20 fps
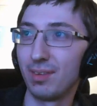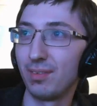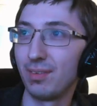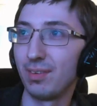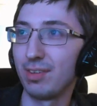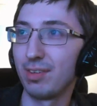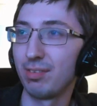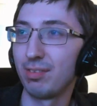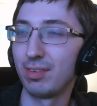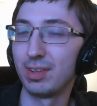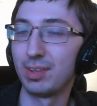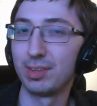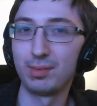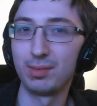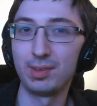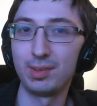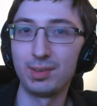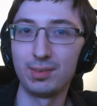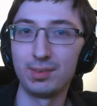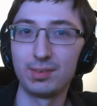lifelines were
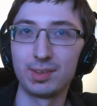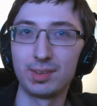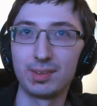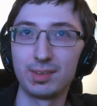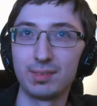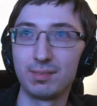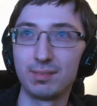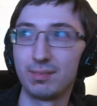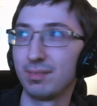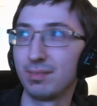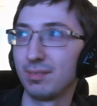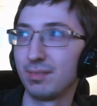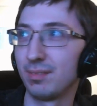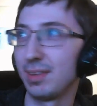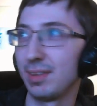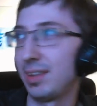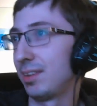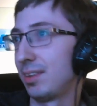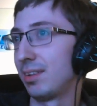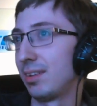used.
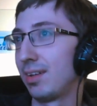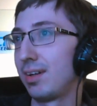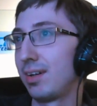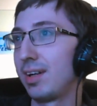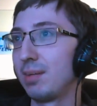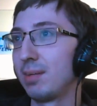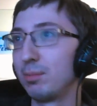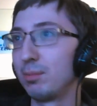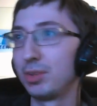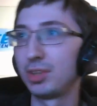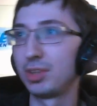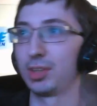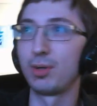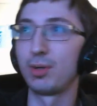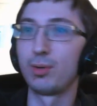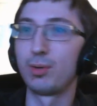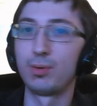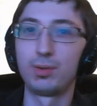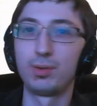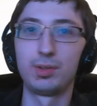Layten, I am
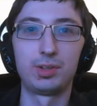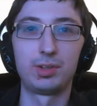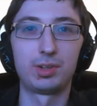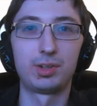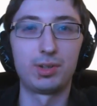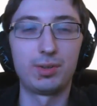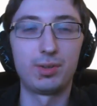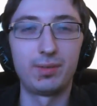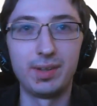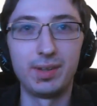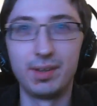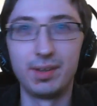so sorry.